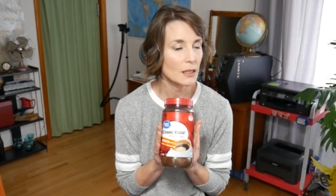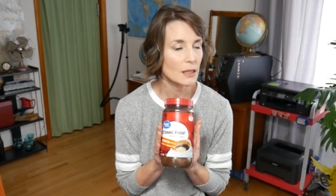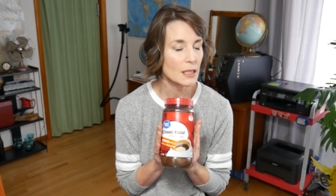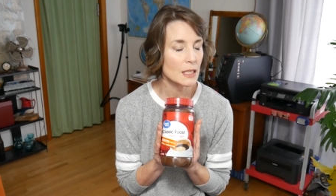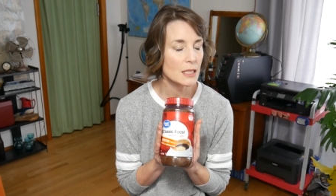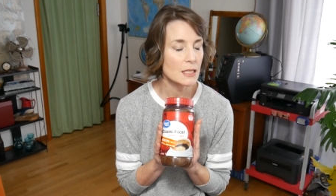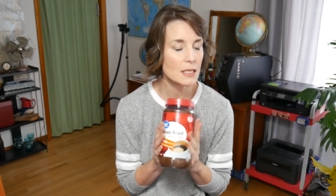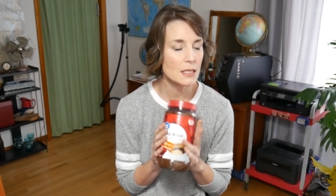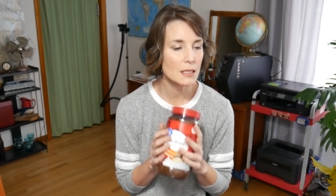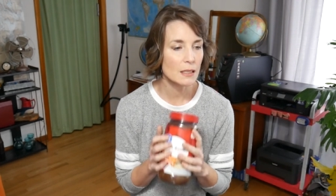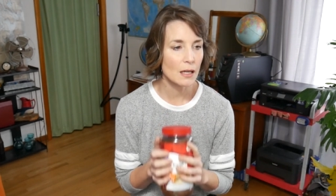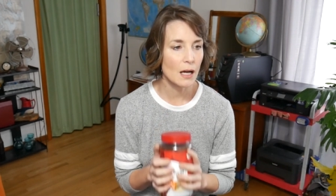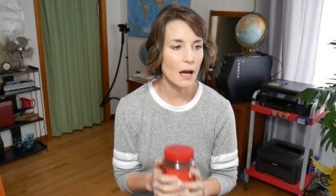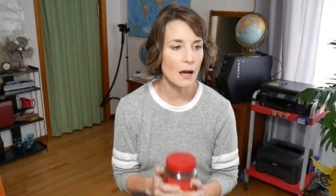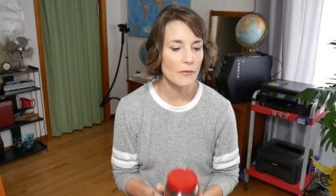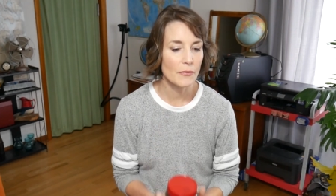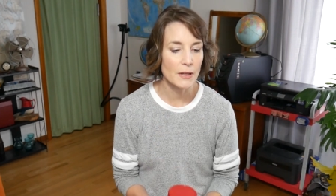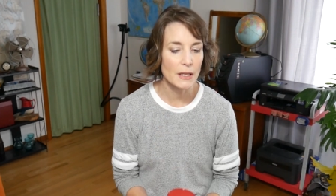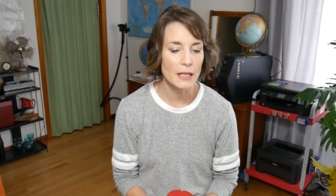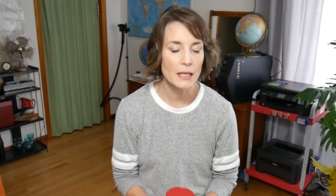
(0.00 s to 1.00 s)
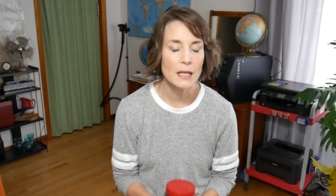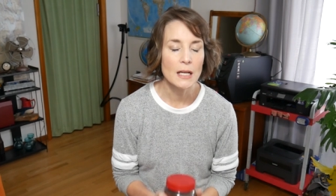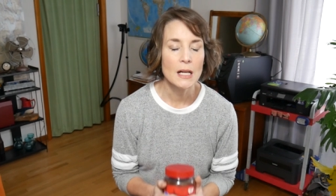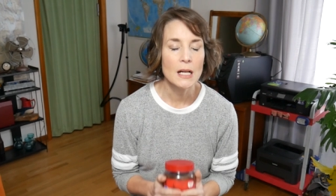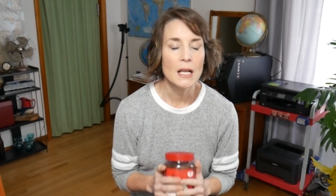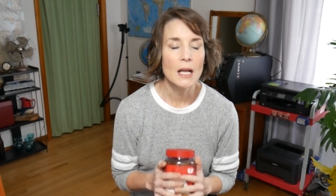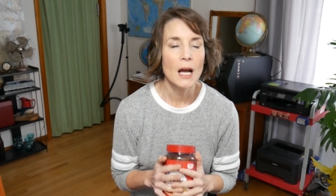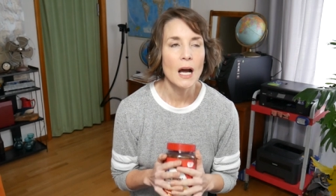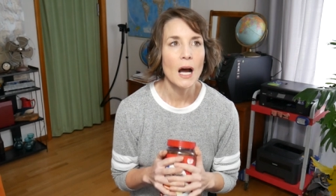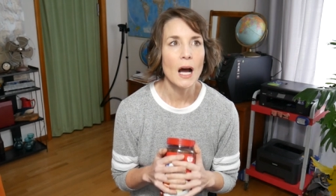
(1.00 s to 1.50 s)
the instant coffee
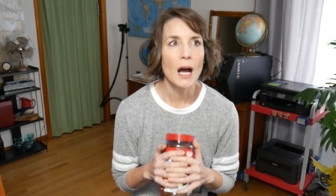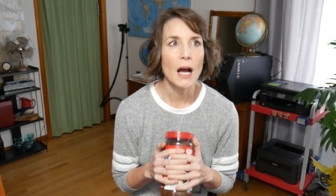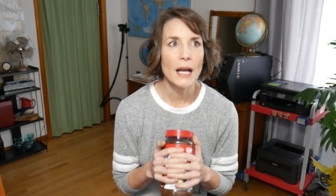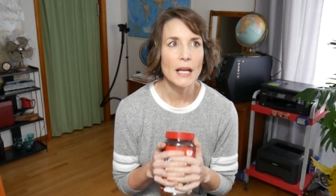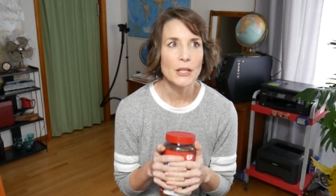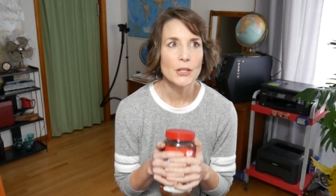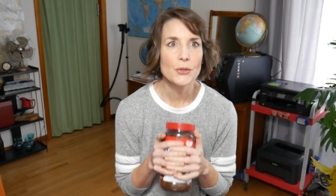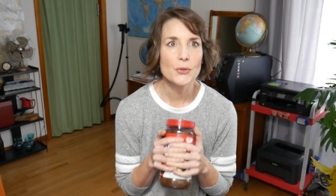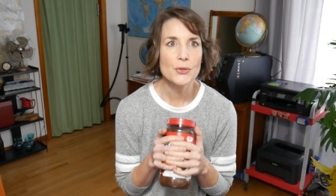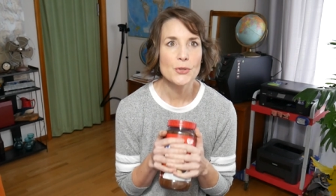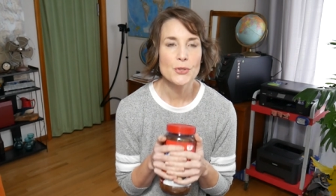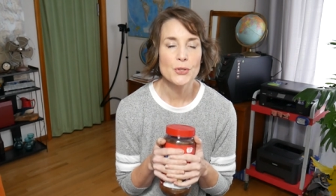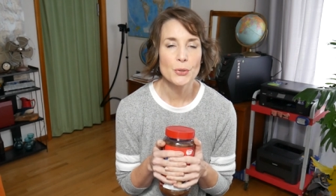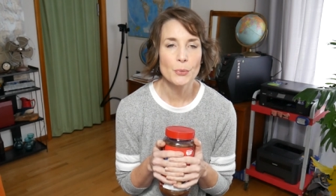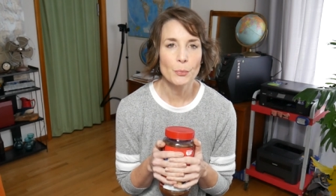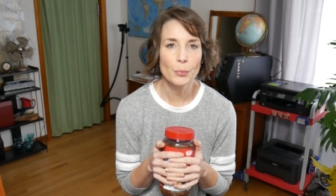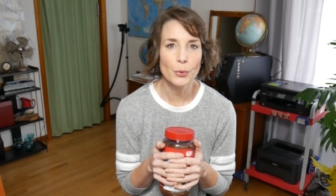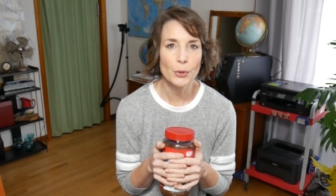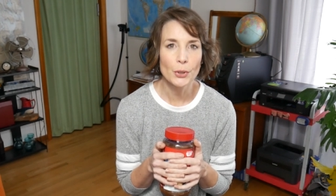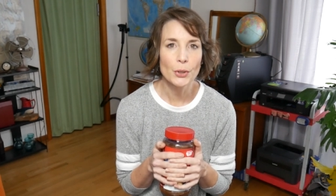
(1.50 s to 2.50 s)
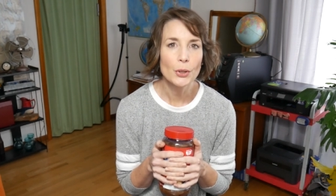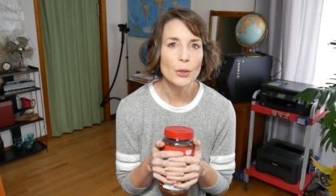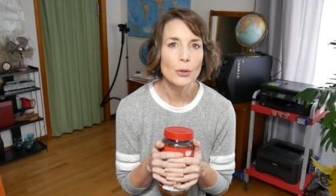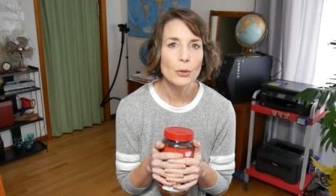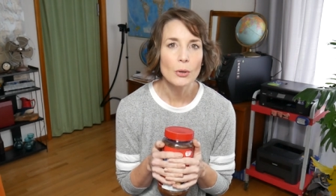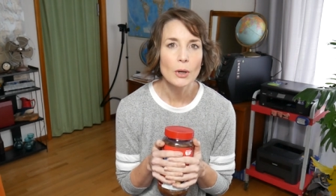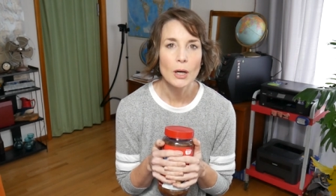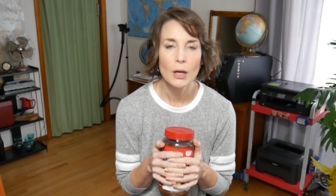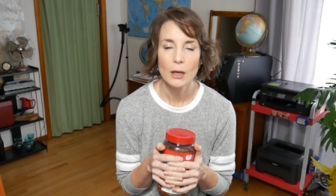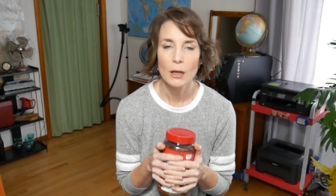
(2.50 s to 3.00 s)
I used to
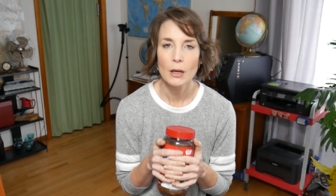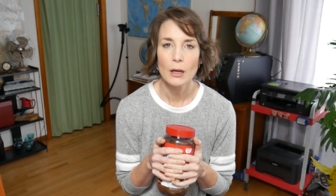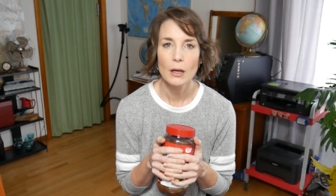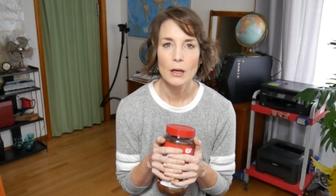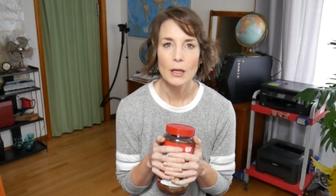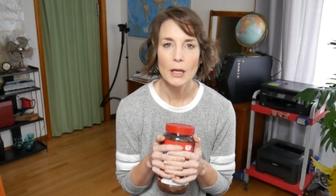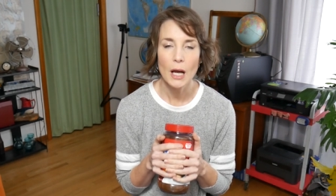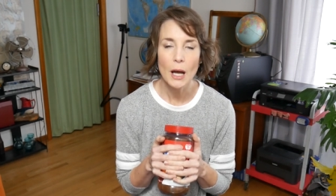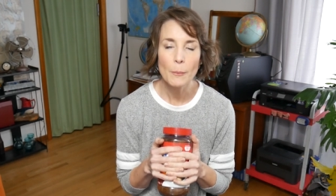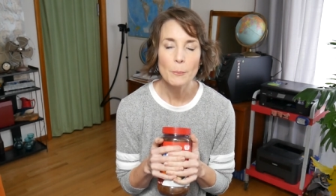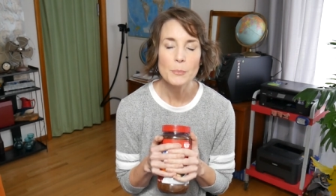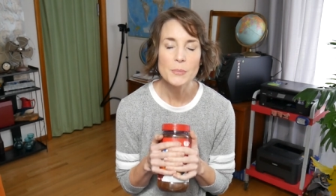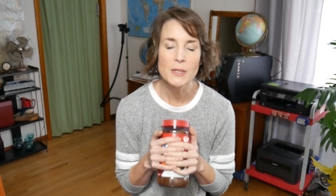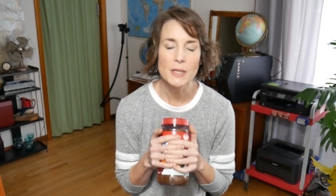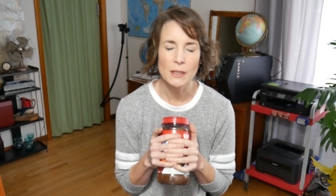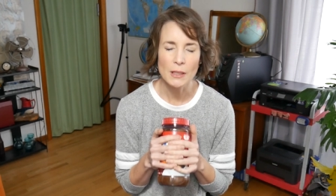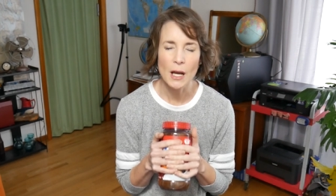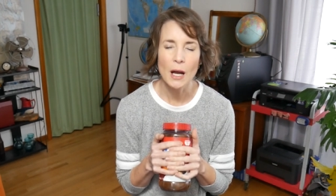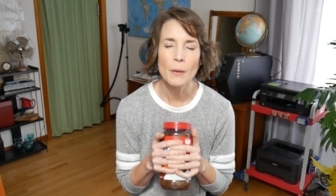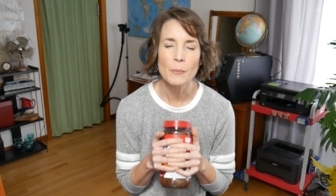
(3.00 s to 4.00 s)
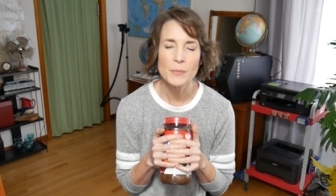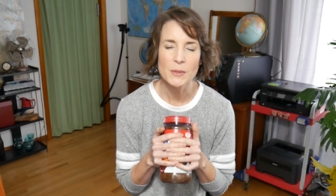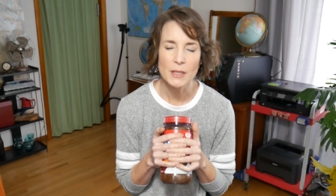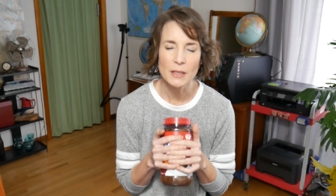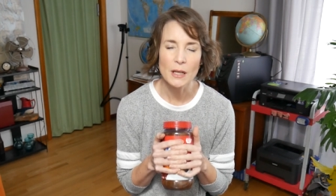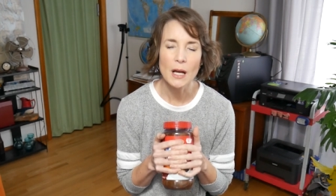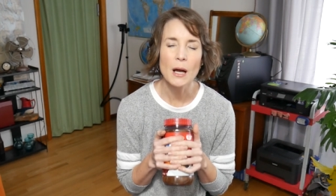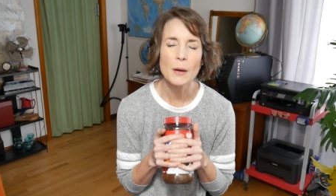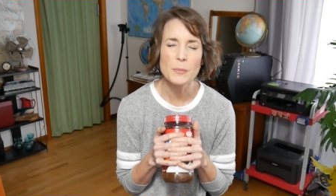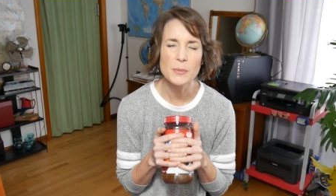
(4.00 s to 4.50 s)
brew cups and cups
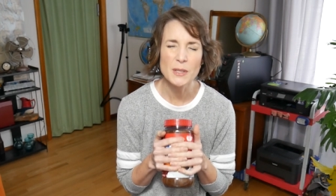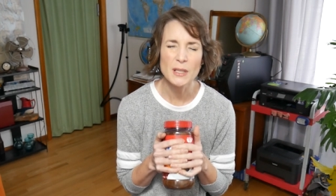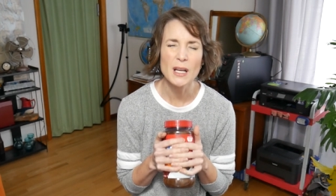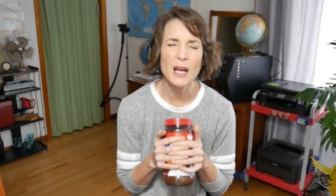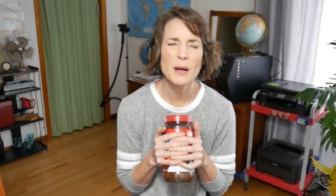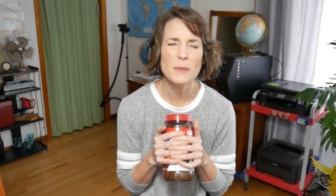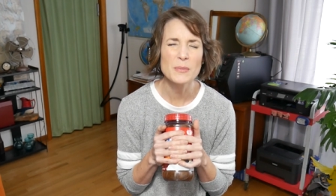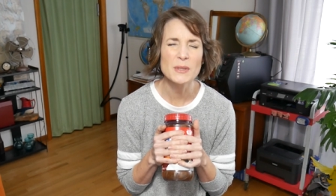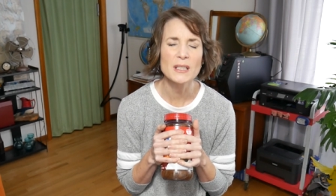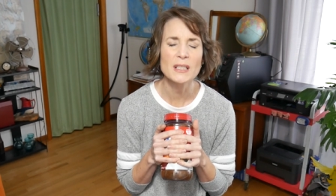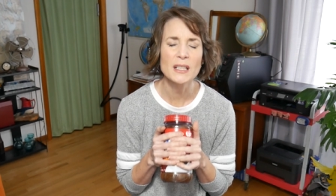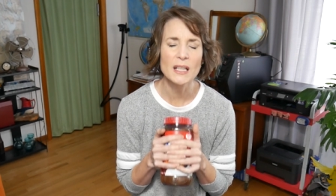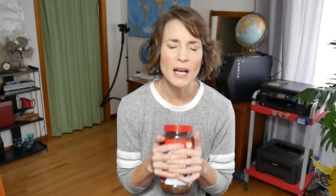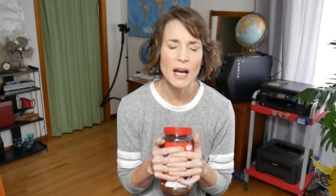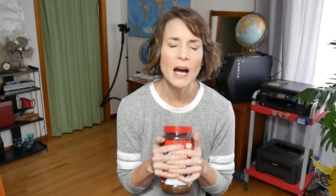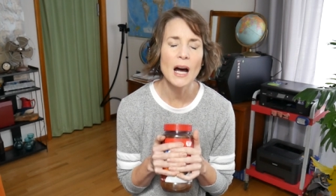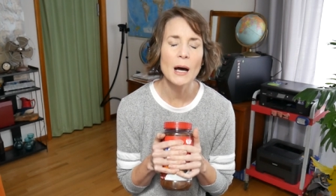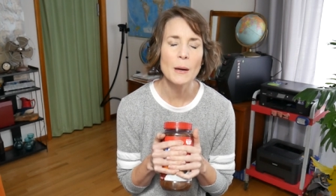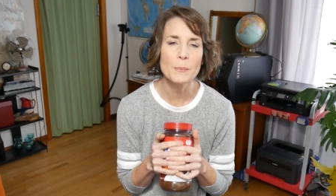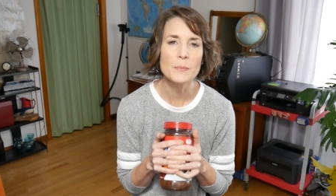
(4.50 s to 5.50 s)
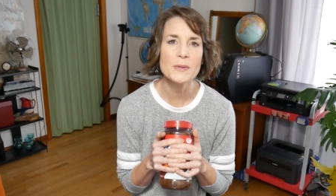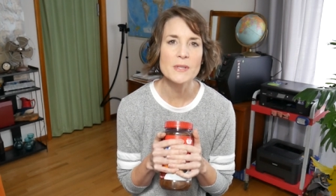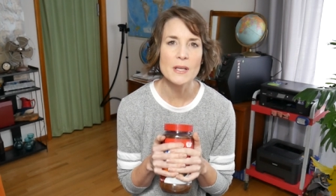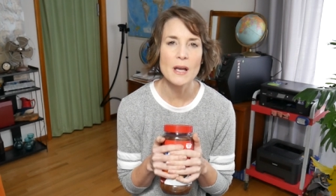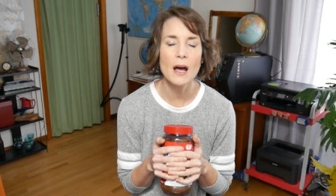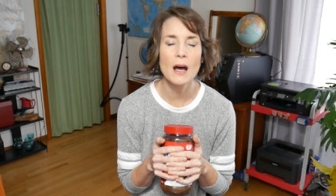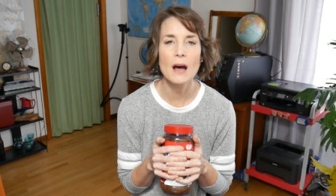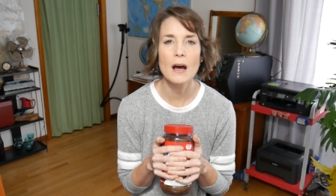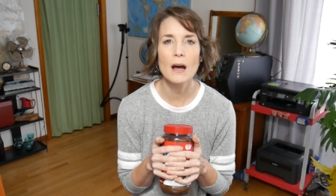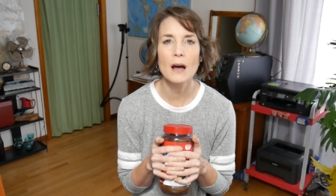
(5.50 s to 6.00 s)
and cups and cups and cups
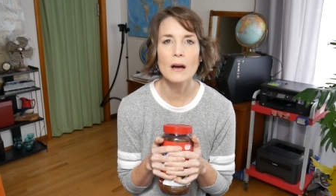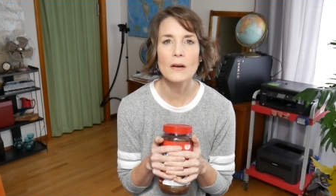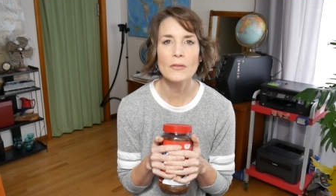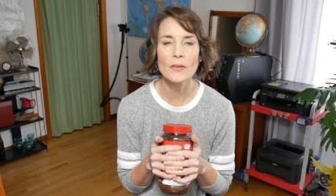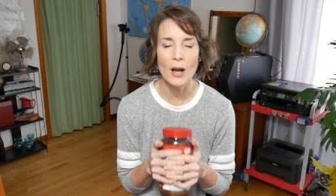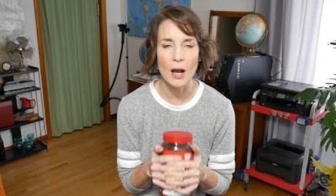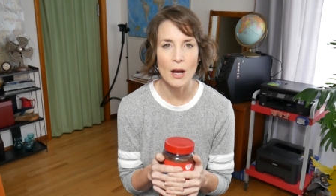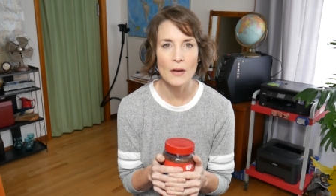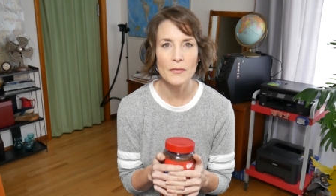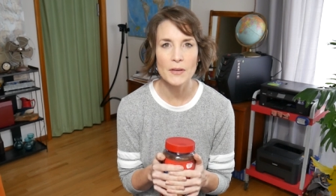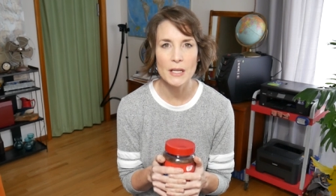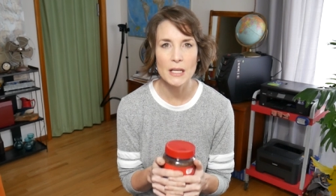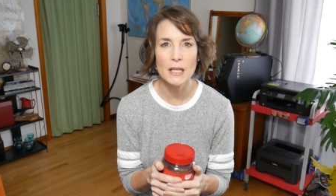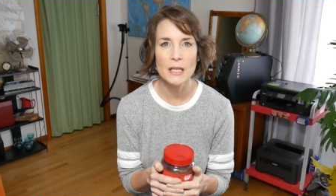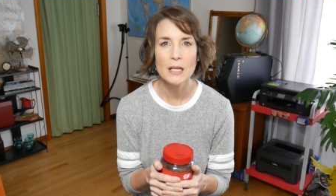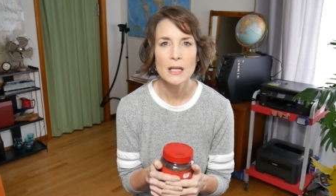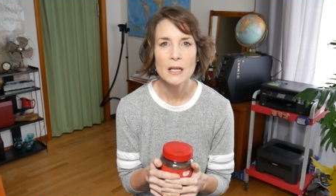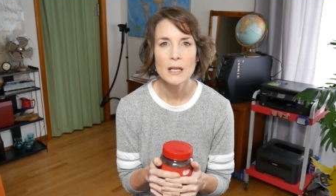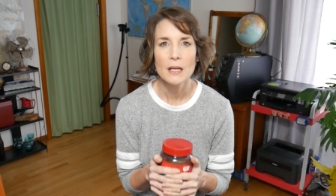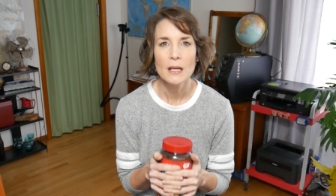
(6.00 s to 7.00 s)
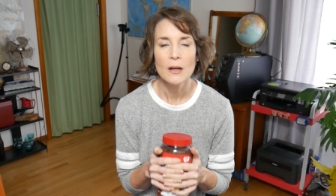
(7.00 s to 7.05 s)
of coffee